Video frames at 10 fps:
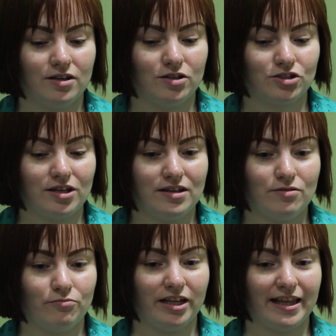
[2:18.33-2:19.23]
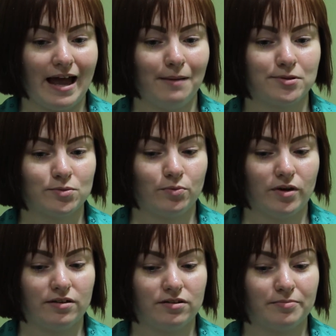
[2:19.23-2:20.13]
she really helps
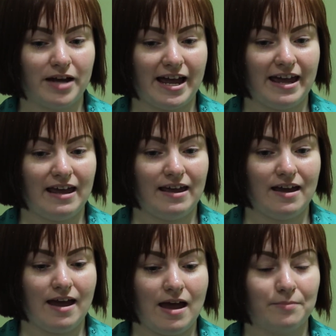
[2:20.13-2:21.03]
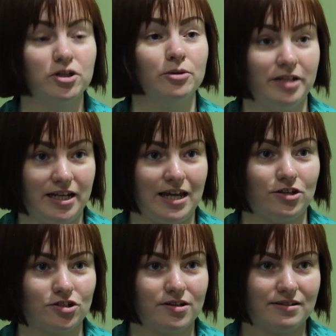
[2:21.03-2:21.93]
with my
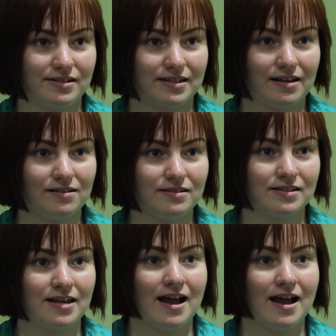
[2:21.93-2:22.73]
communication skills.